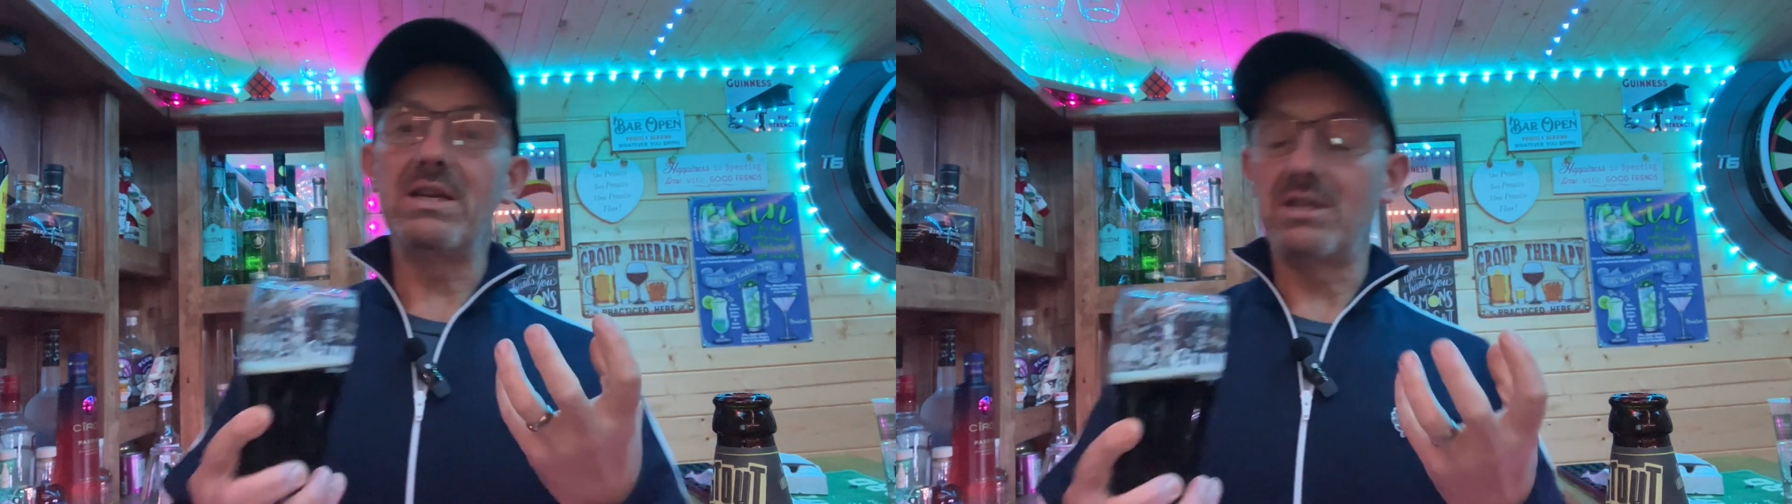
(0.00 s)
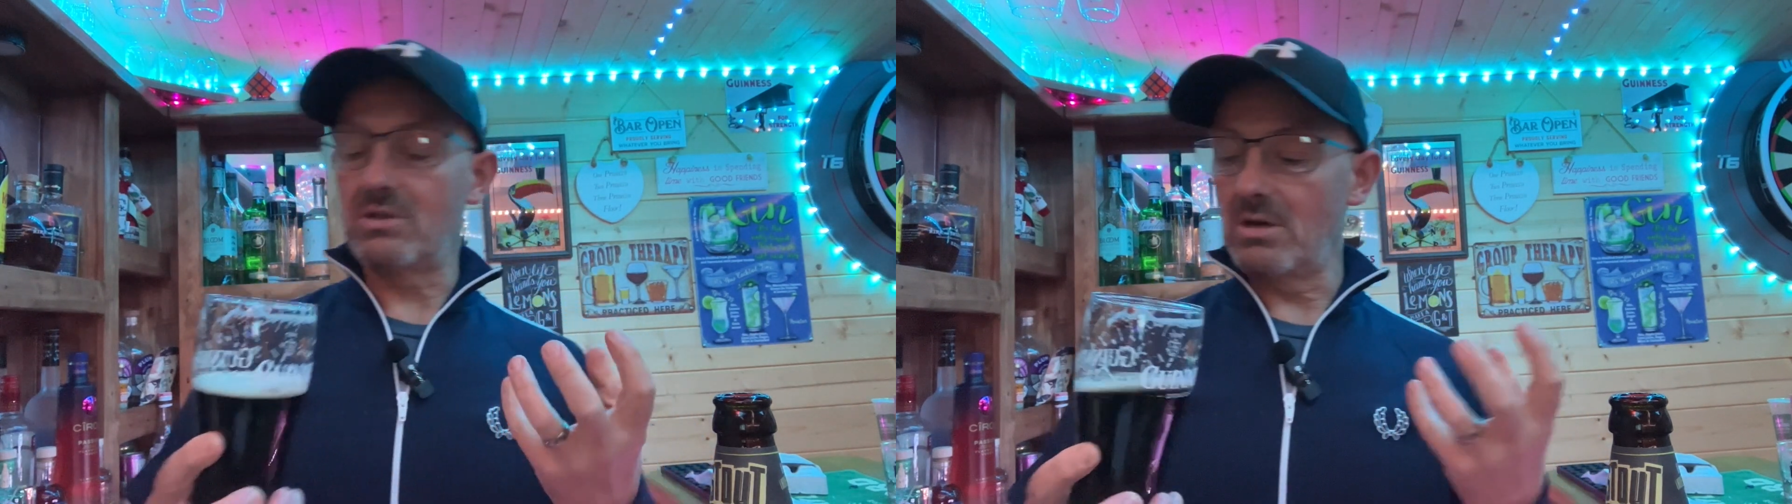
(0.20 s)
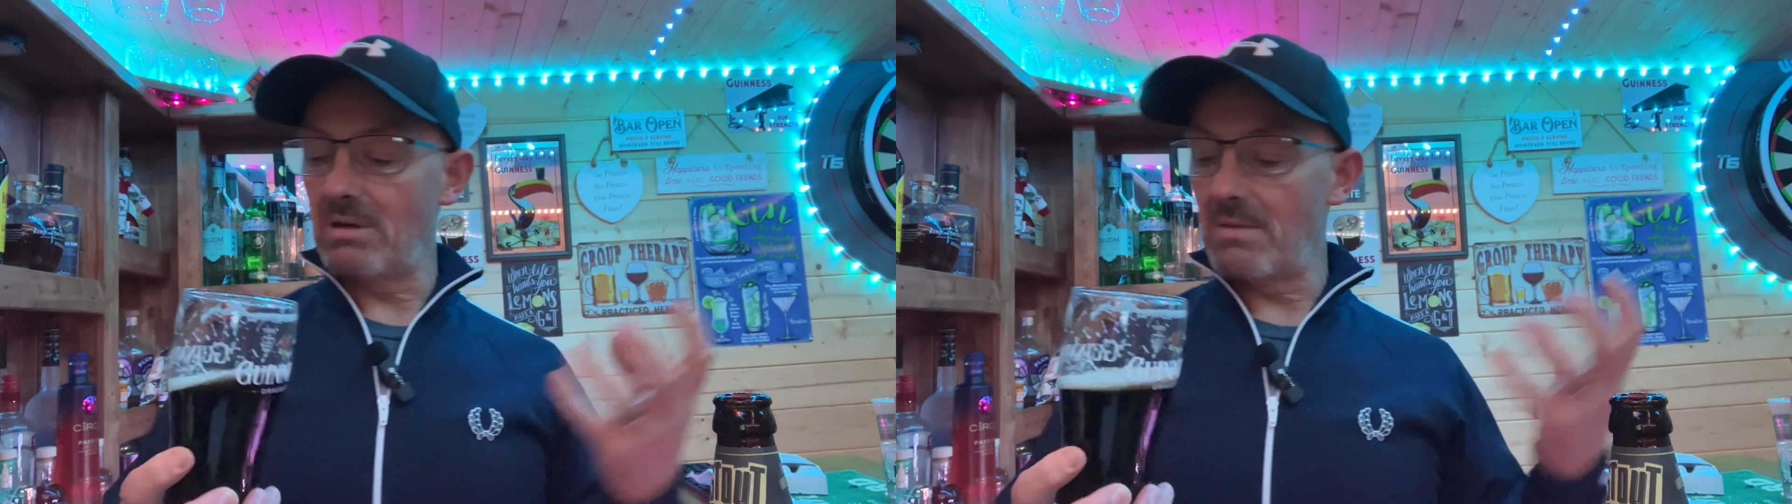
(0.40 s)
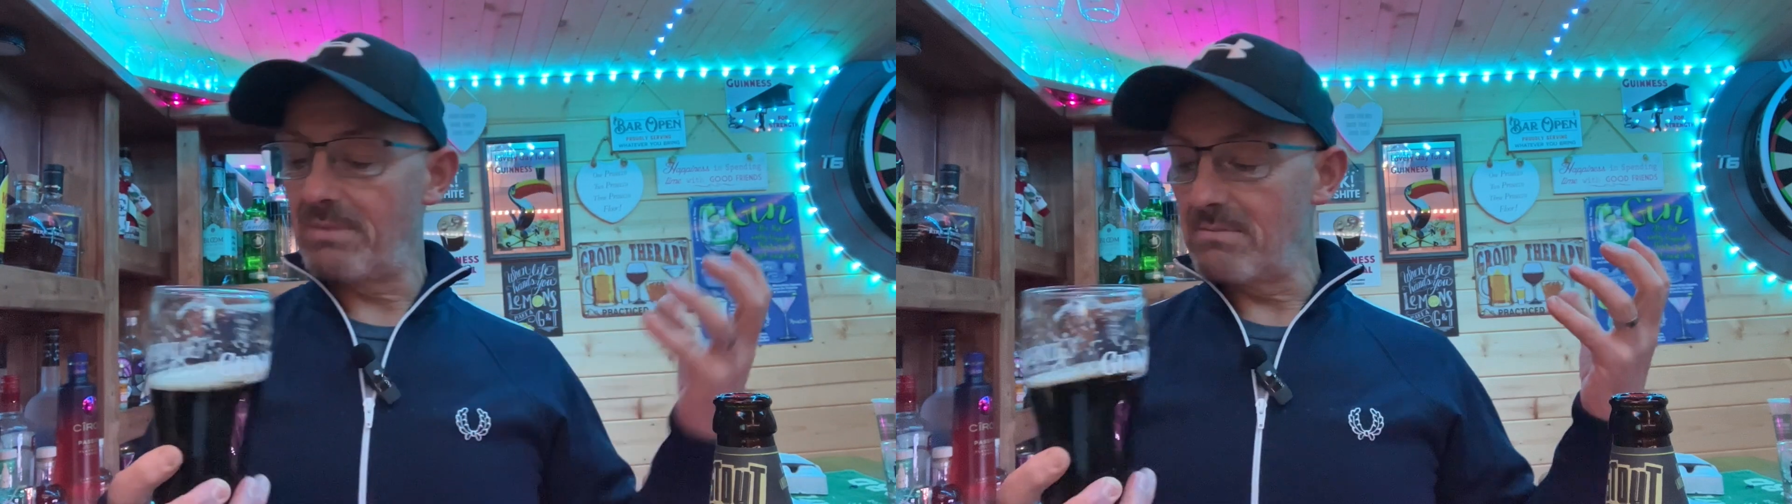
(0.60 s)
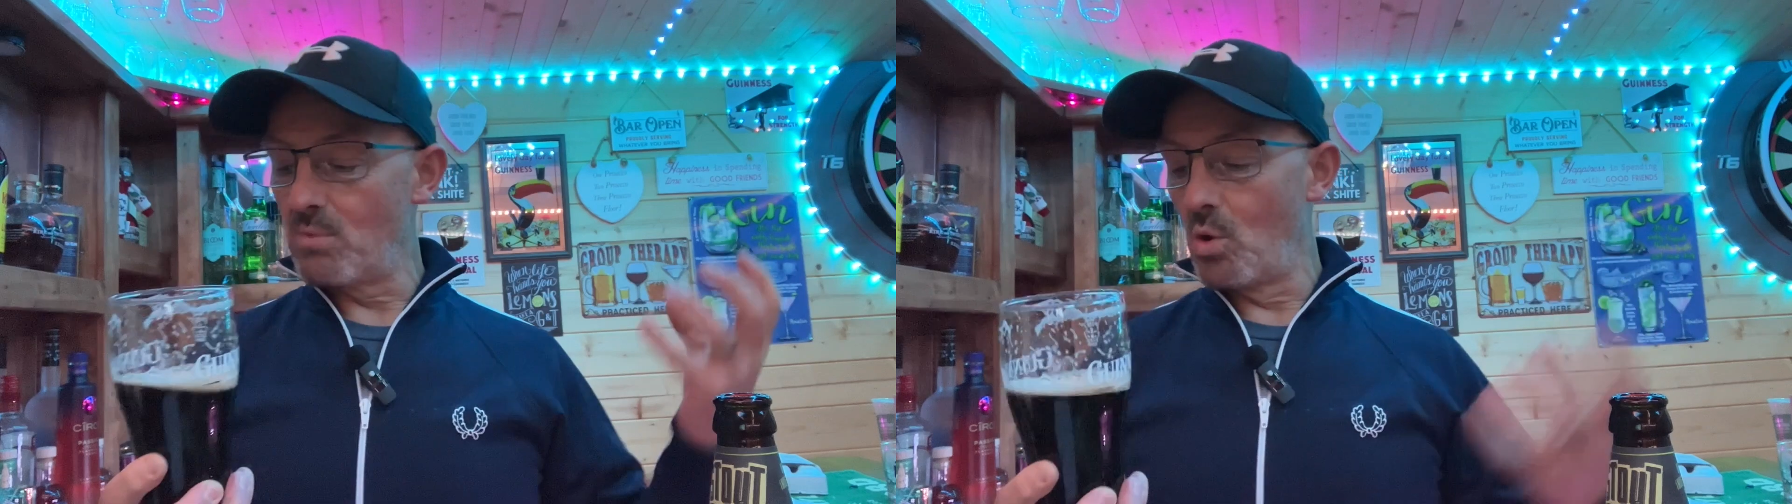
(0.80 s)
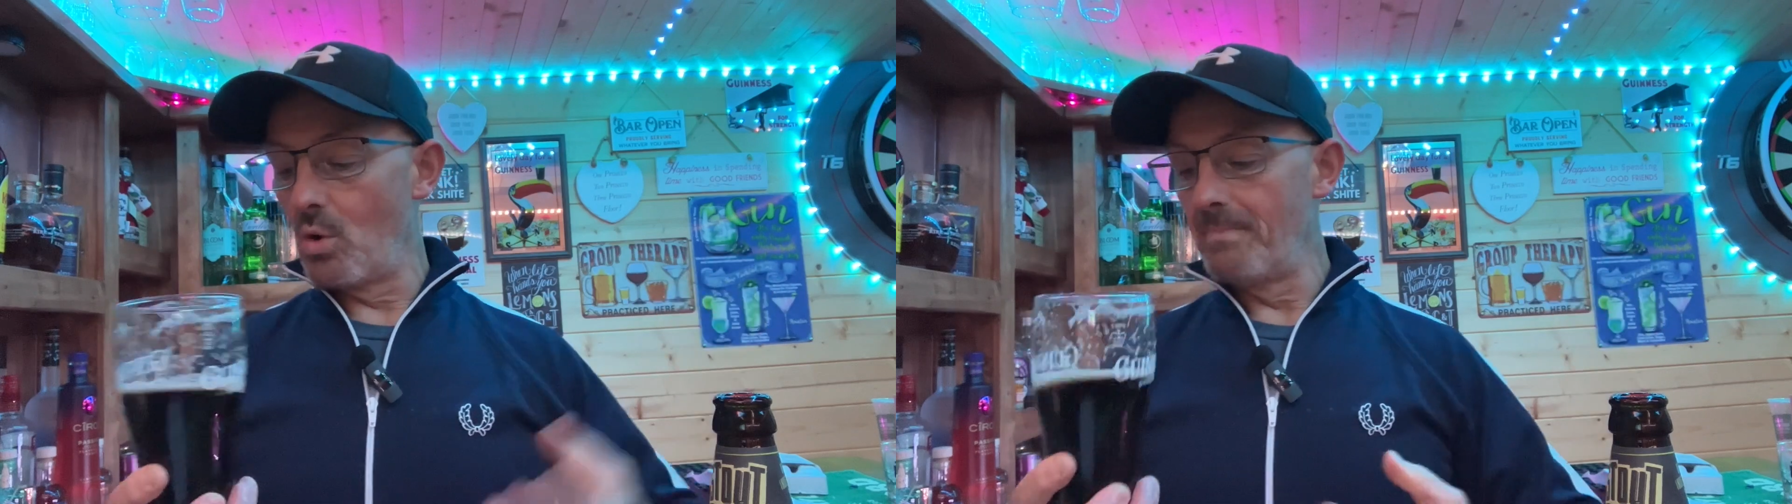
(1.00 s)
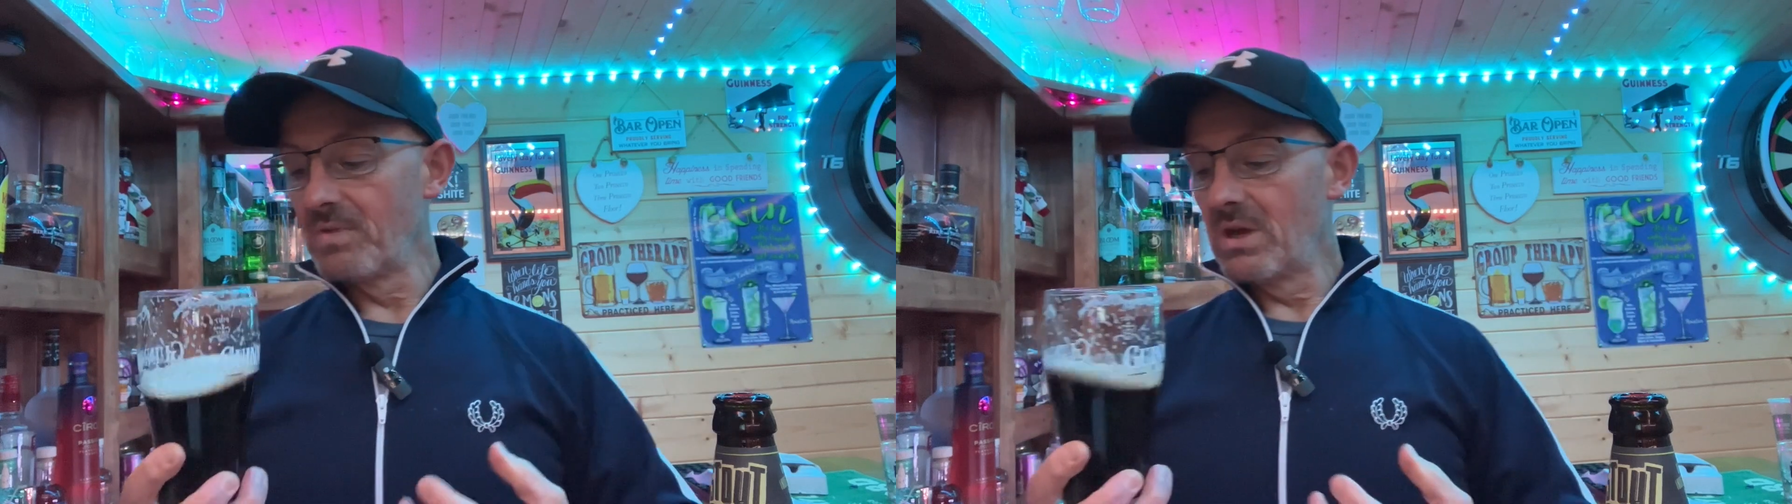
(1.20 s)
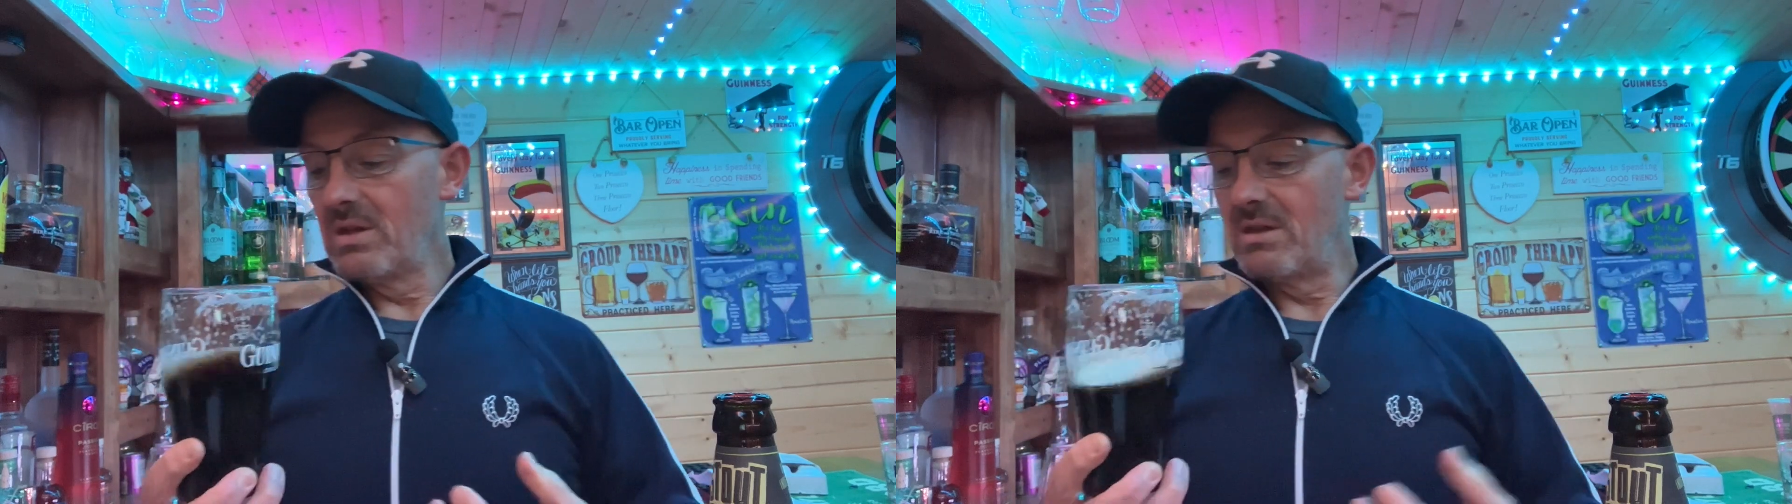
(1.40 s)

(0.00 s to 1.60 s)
It's going to be a bit more, the